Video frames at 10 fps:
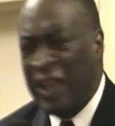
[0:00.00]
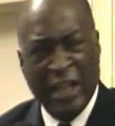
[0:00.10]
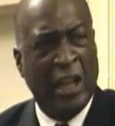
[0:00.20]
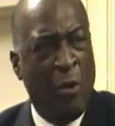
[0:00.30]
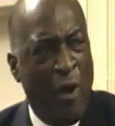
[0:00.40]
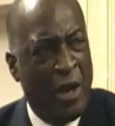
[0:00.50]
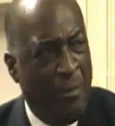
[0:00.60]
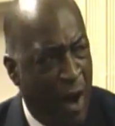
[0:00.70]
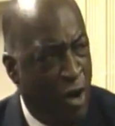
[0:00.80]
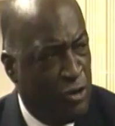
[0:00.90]
just like they
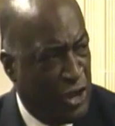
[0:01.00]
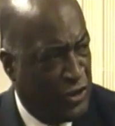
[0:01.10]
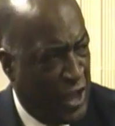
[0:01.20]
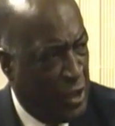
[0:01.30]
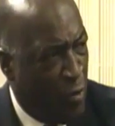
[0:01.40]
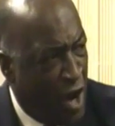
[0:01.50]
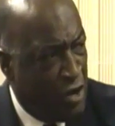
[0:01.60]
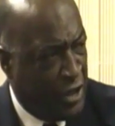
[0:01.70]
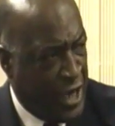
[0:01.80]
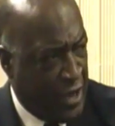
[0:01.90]
were to Moses in the
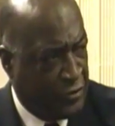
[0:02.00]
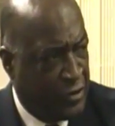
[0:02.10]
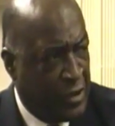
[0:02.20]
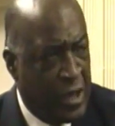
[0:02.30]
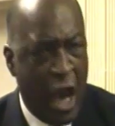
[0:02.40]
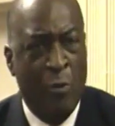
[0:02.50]
wilderness.